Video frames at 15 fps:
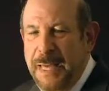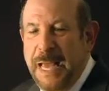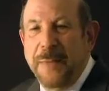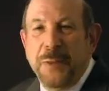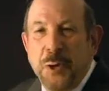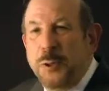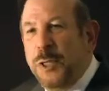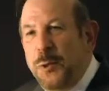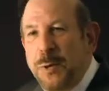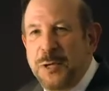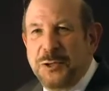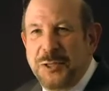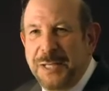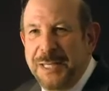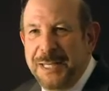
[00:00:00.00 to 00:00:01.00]
And the only
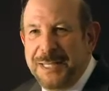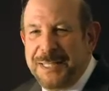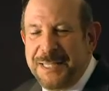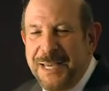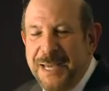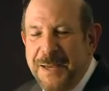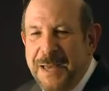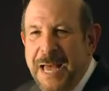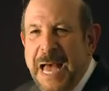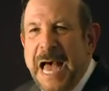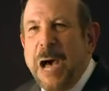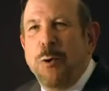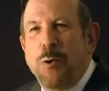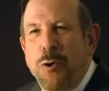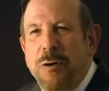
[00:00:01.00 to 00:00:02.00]
question is,
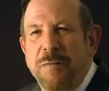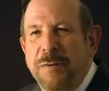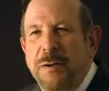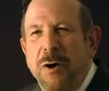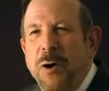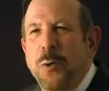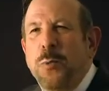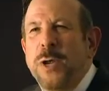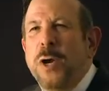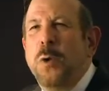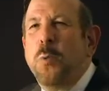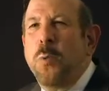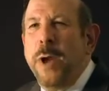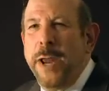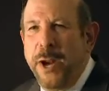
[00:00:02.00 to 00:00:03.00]
how often are we
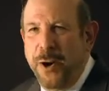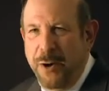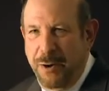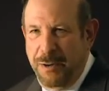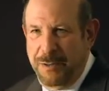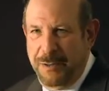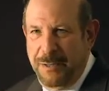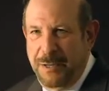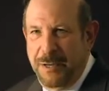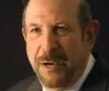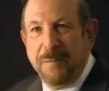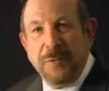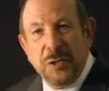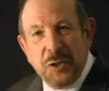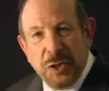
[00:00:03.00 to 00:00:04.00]
aware
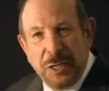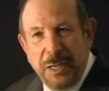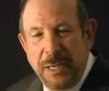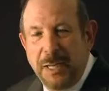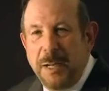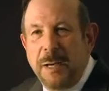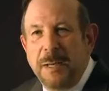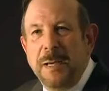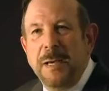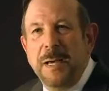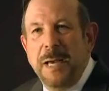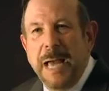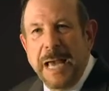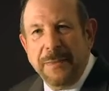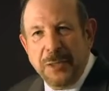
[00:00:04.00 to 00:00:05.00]
of the Shekhinah
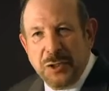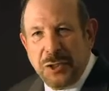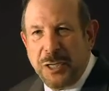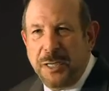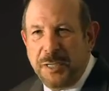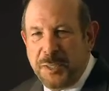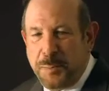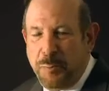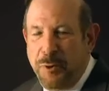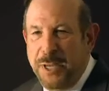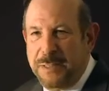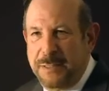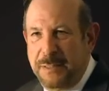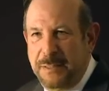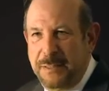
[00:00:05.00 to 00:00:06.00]
and the Shekhinah's
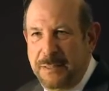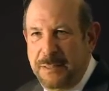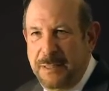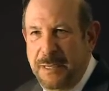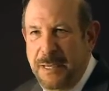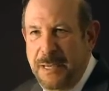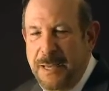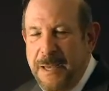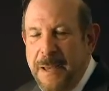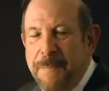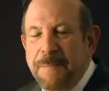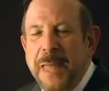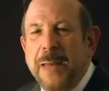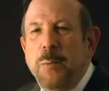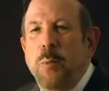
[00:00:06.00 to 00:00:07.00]
presence?
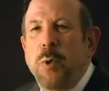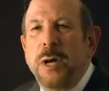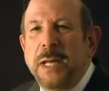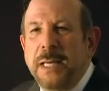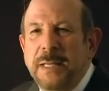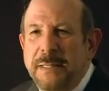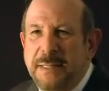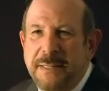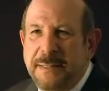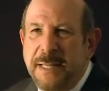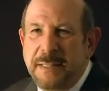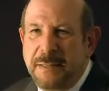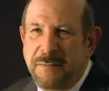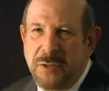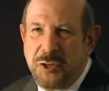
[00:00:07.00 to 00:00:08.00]
And what is the
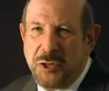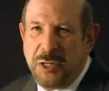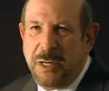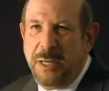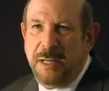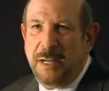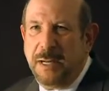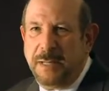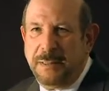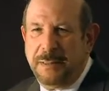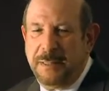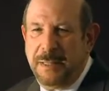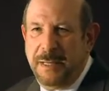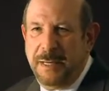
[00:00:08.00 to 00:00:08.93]
sense of the Shekhinah?